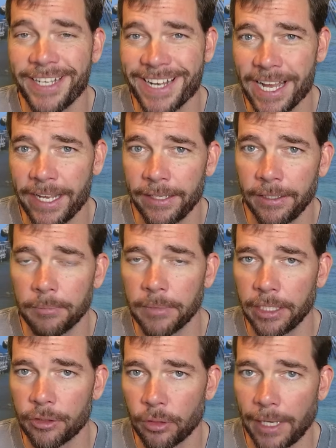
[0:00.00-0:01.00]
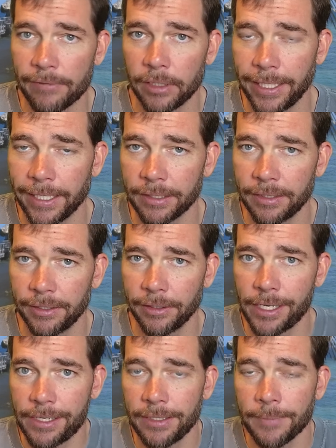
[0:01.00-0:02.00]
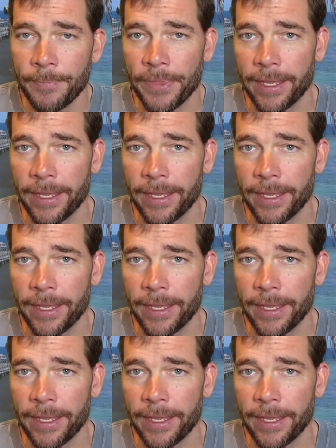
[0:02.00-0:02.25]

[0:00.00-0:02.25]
9 in my travel hack series.